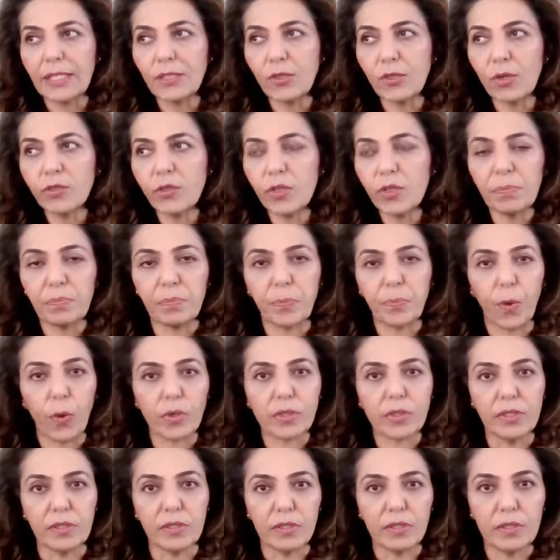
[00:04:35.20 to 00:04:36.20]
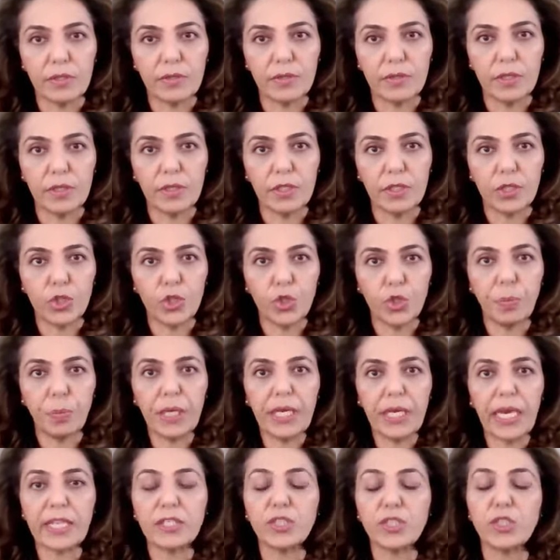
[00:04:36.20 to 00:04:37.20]
It's also important to
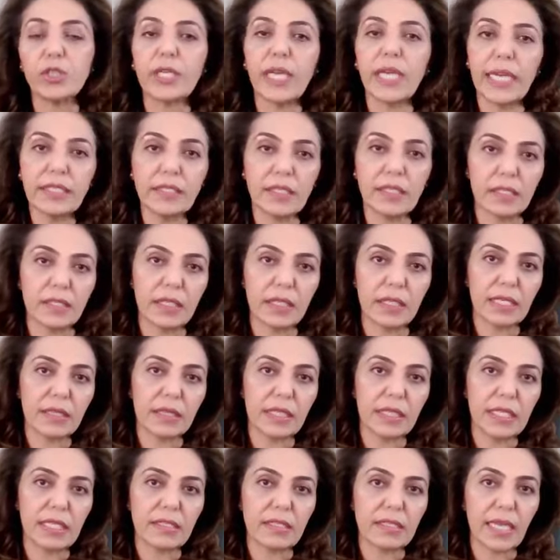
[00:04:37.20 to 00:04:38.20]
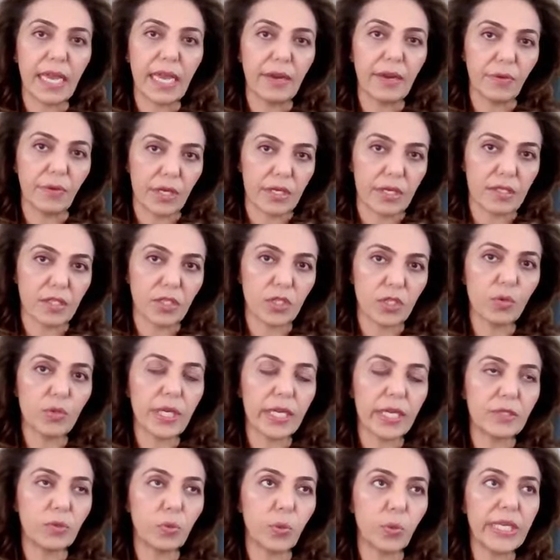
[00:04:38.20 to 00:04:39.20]
be educated in these areas so
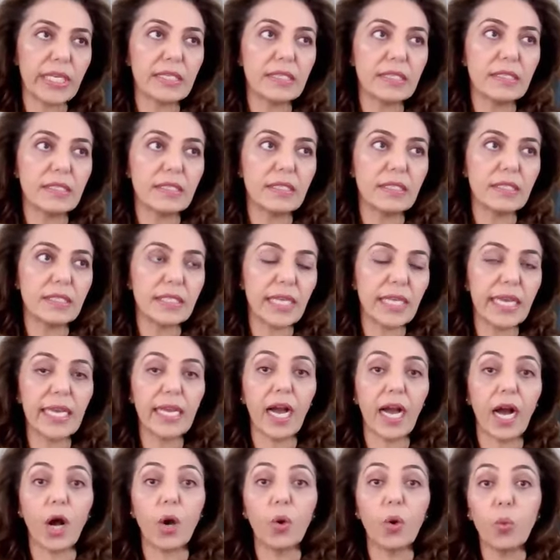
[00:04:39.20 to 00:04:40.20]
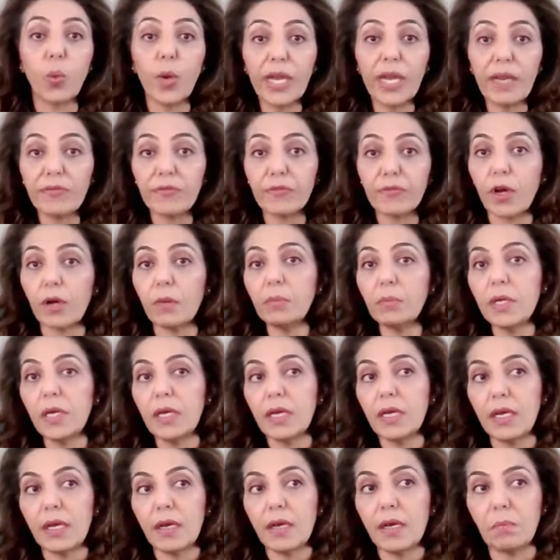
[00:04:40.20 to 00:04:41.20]
that we can stay away from
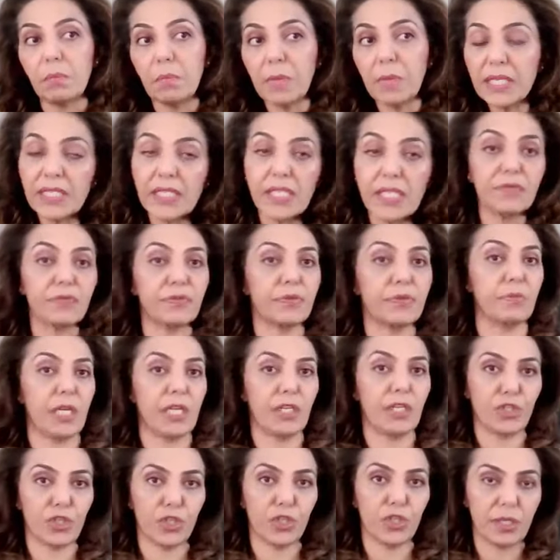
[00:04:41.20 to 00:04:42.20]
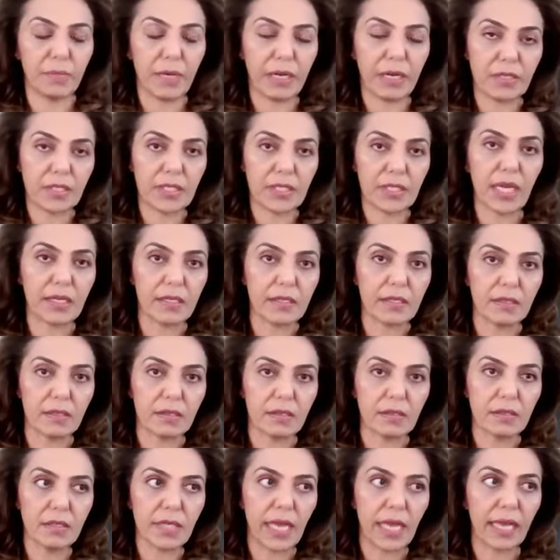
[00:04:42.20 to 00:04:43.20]
misinformation about
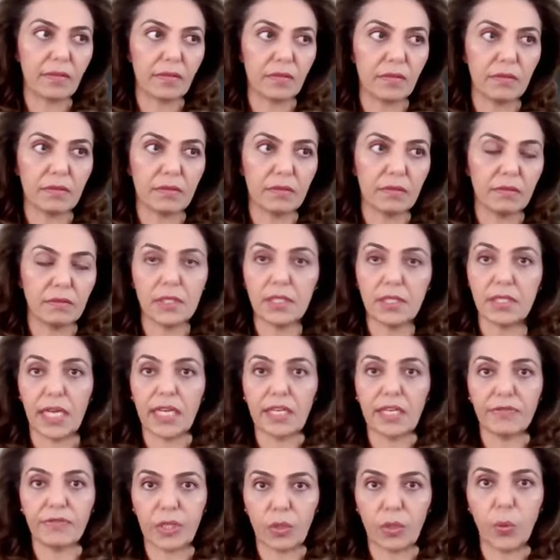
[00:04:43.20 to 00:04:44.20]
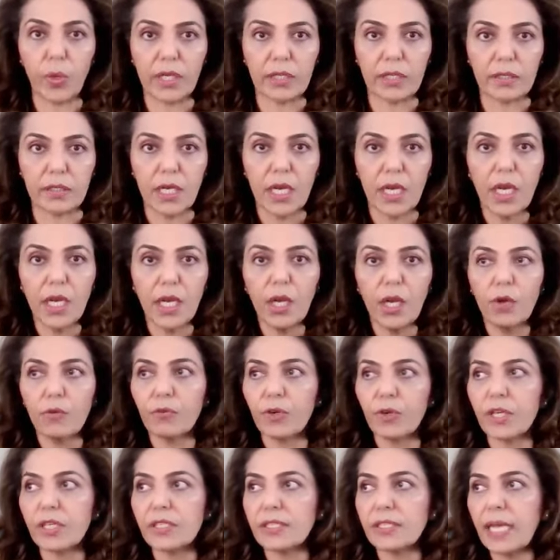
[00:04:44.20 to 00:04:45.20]
sciences and the scientific world.
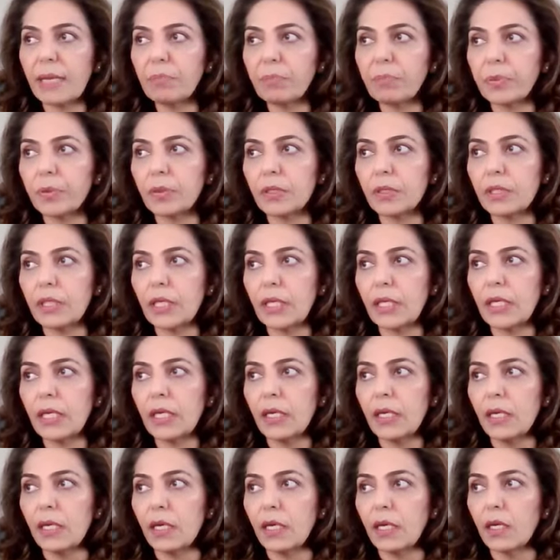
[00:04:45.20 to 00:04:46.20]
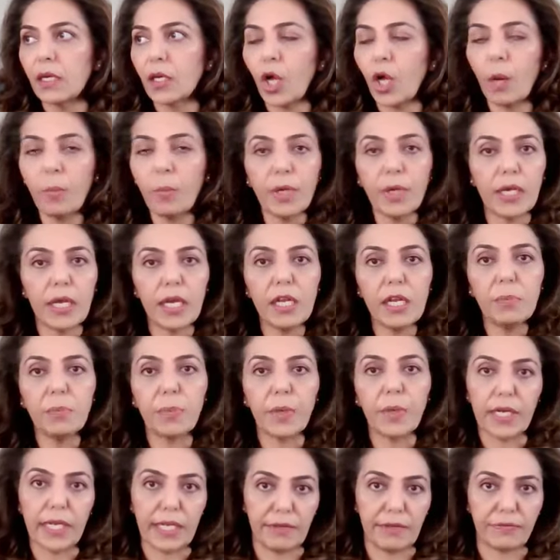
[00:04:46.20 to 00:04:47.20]
For example, the common ill
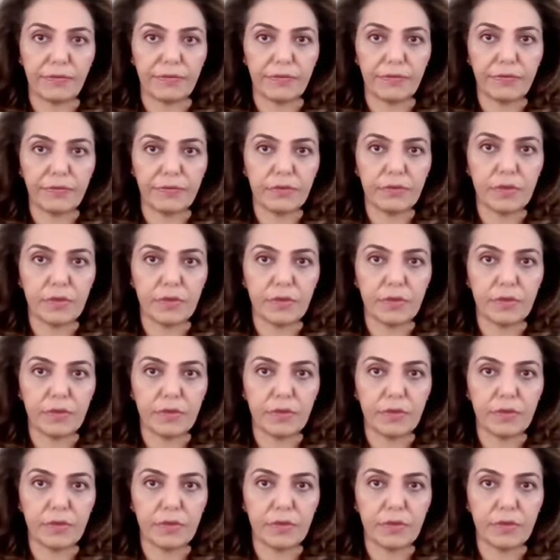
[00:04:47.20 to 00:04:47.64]
belief